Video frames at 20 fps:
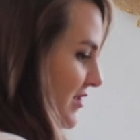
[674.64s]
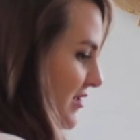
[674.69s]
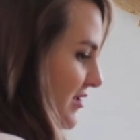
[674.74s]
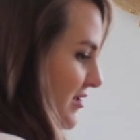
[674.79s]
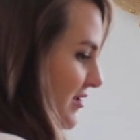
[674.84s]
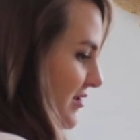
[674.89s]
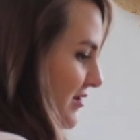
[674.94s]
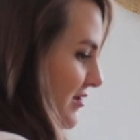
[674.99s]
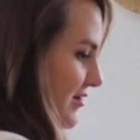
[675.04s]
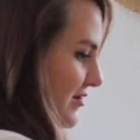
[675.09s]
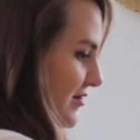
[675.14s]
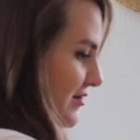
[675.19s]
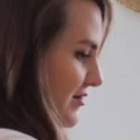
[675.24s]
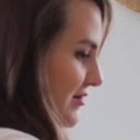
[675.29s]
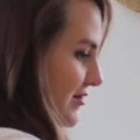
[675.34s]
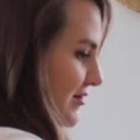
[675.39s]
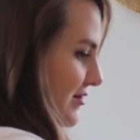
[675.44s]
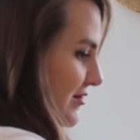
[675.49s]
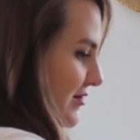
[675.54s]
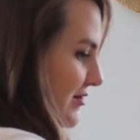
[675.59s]

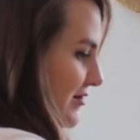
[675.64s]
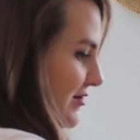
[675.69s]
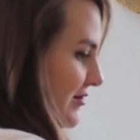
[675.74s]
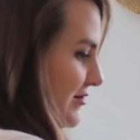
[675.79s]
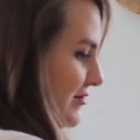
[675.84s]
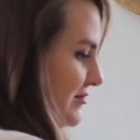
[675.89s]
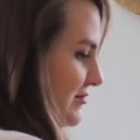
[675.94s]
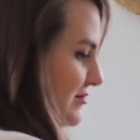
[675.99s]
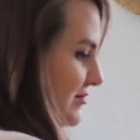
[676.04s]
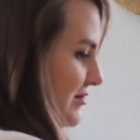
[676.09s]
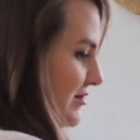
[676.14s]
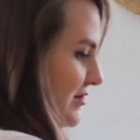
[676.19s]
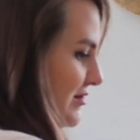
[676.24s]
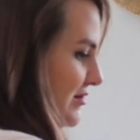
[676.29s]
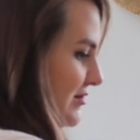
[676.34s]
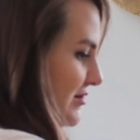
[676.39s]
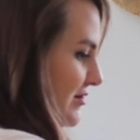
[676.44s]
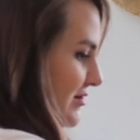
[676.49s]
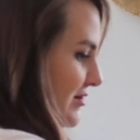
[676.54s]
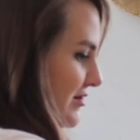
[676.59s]

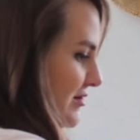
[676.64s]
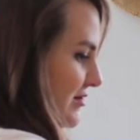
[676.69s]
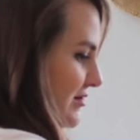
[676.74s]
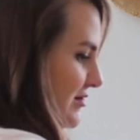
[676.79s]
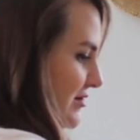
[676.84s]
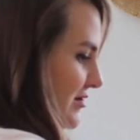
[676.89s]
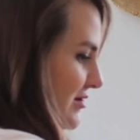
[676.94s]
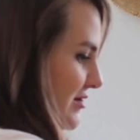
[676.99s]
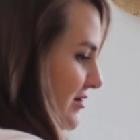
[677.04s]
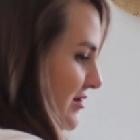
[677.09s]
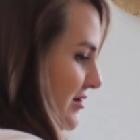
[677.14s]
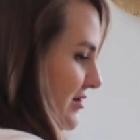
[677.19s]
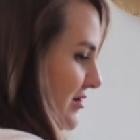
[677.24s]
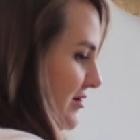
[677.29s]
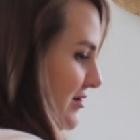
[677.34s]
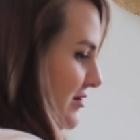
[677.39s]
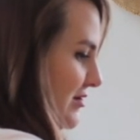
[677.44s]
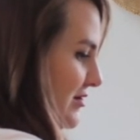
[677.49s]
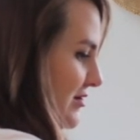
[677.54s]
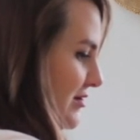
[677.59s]

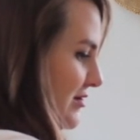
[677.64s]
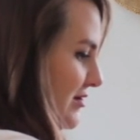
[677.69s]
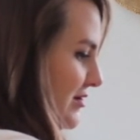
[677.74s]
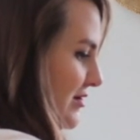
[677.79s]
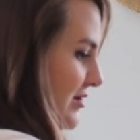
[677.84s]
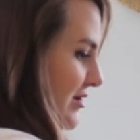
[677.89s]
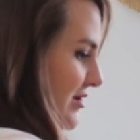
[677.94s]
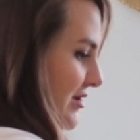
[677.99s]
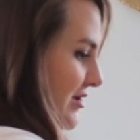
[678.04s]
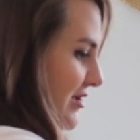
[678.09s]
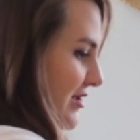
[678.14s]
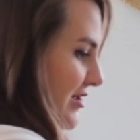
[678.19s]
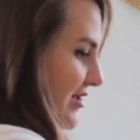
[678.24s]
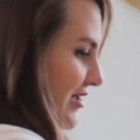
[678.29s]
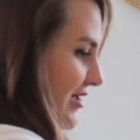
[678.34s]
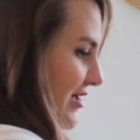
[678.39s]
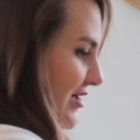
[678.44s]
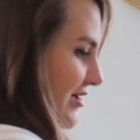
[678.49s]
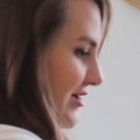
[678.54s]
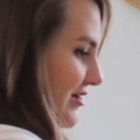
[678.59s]

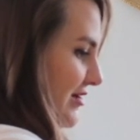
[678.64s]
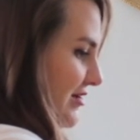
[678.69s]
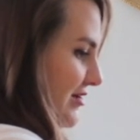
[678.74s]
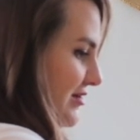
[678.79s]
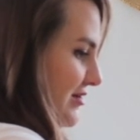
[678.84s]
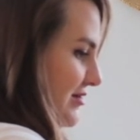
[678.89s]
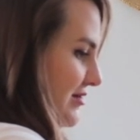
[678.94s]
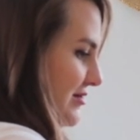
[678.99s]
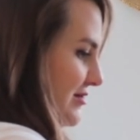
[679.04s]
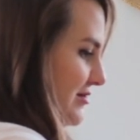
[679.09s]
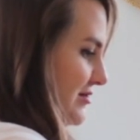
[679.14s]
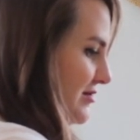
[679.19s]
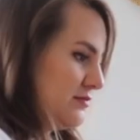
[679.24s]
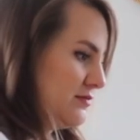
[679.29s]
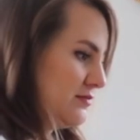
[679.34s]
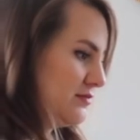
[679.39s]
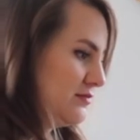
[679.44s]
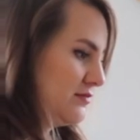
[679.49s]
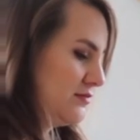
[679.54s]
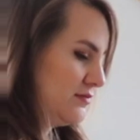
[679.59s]

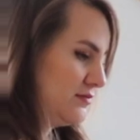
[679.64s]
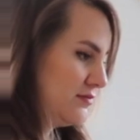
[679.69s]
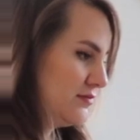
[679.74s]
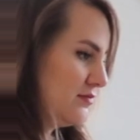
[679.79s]
[no speech]